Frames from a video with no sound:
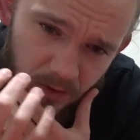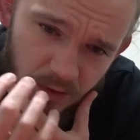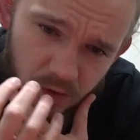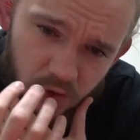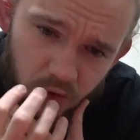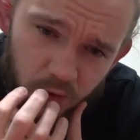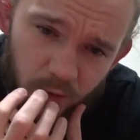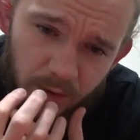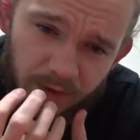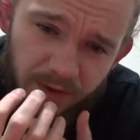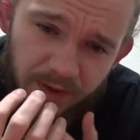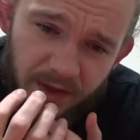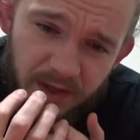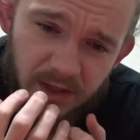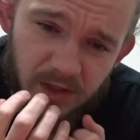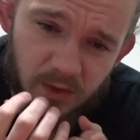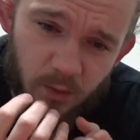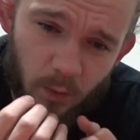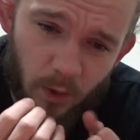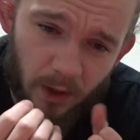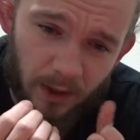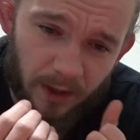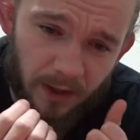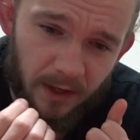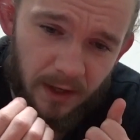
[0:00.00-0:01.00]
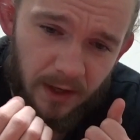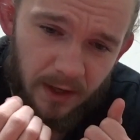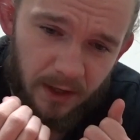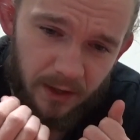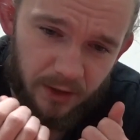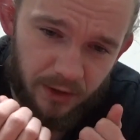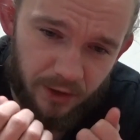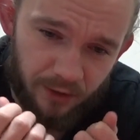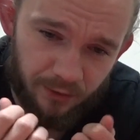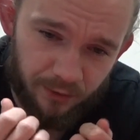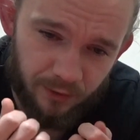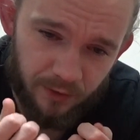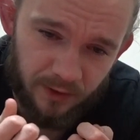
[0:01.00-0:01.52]
so with this one,
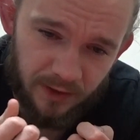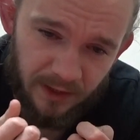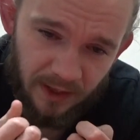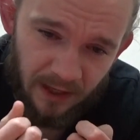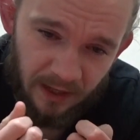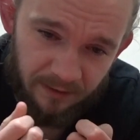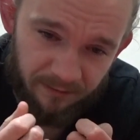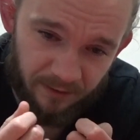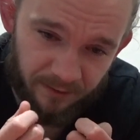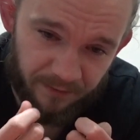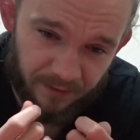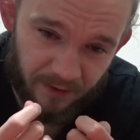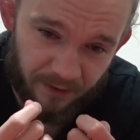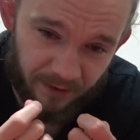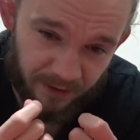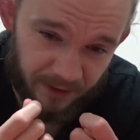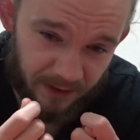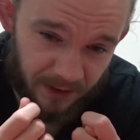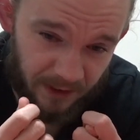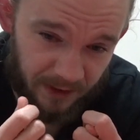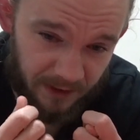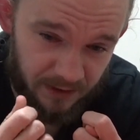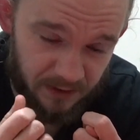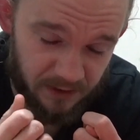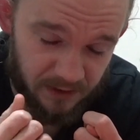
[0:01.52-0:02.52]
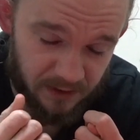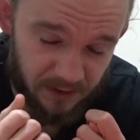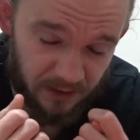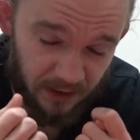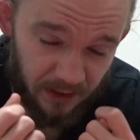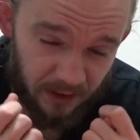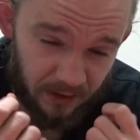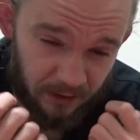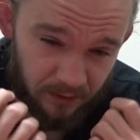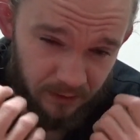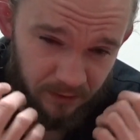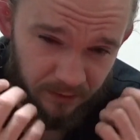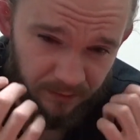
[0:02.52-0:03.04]
you really have a very nice
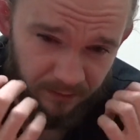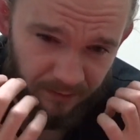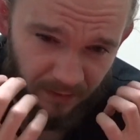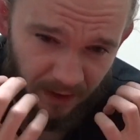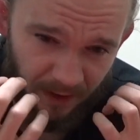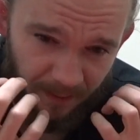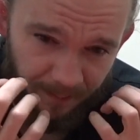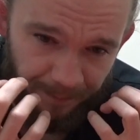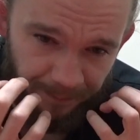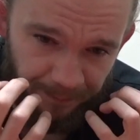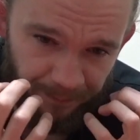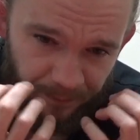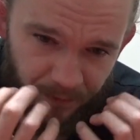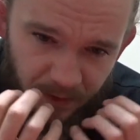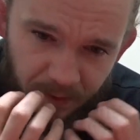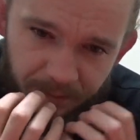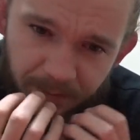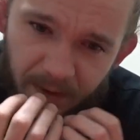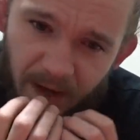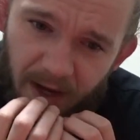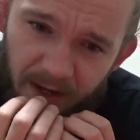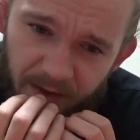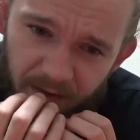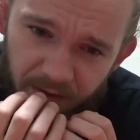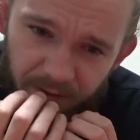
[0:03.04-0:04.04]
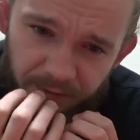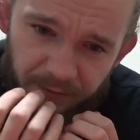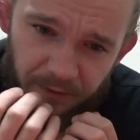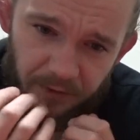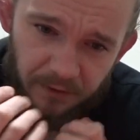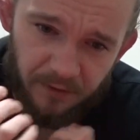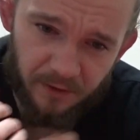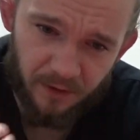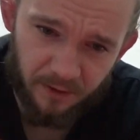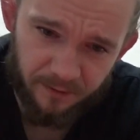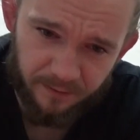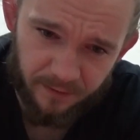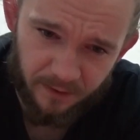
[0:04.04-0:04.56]
kind of, um, behind the
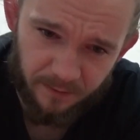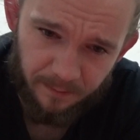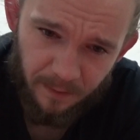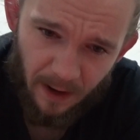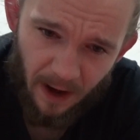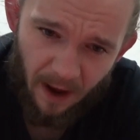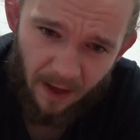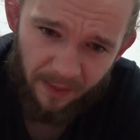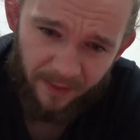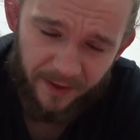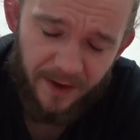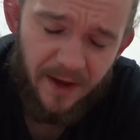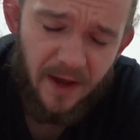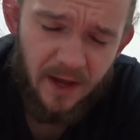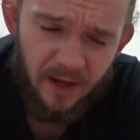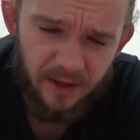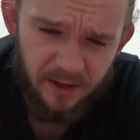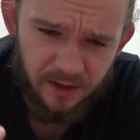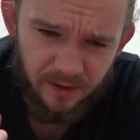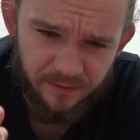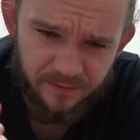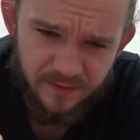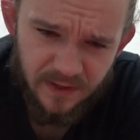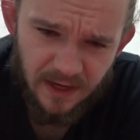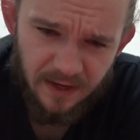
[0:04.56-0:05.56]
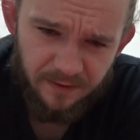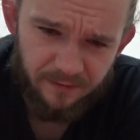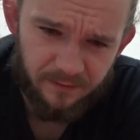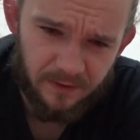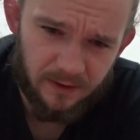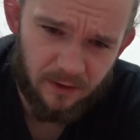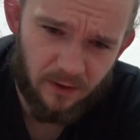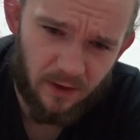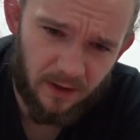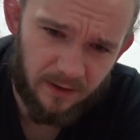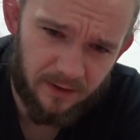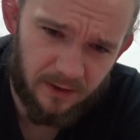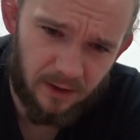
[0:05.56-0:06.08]
front curve of the palette, you've
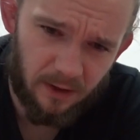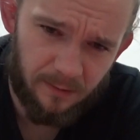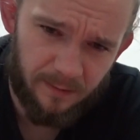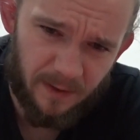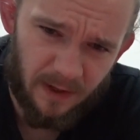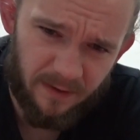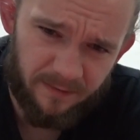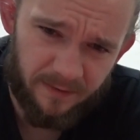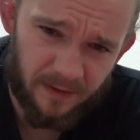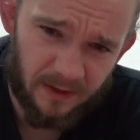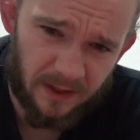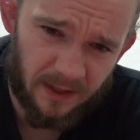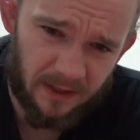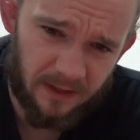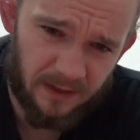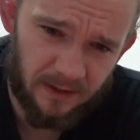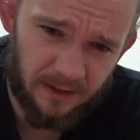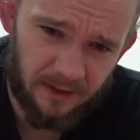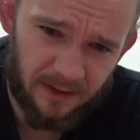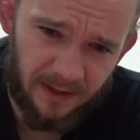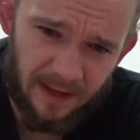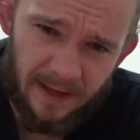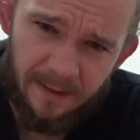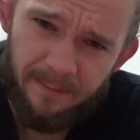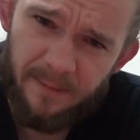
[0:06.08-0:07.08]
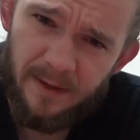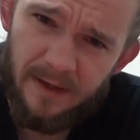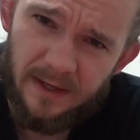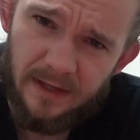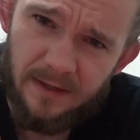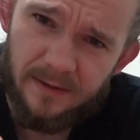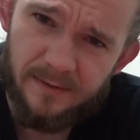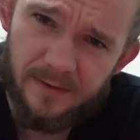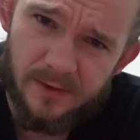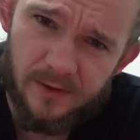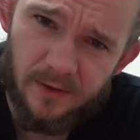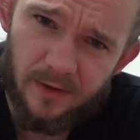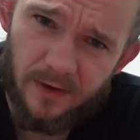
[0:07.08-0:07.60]
definitely got a little bit of a kind of
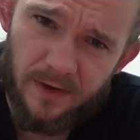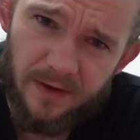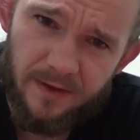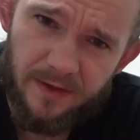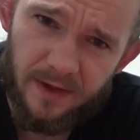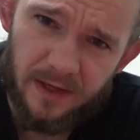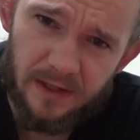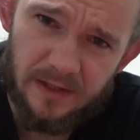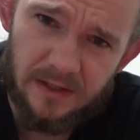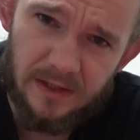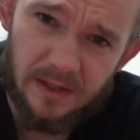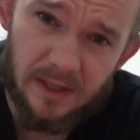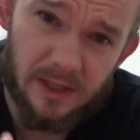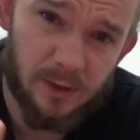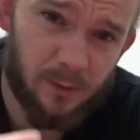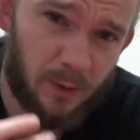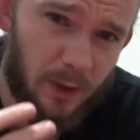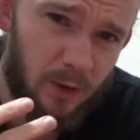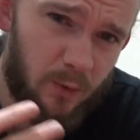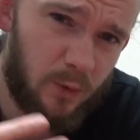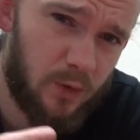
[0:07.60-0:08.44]
lemony sort of thing to this one.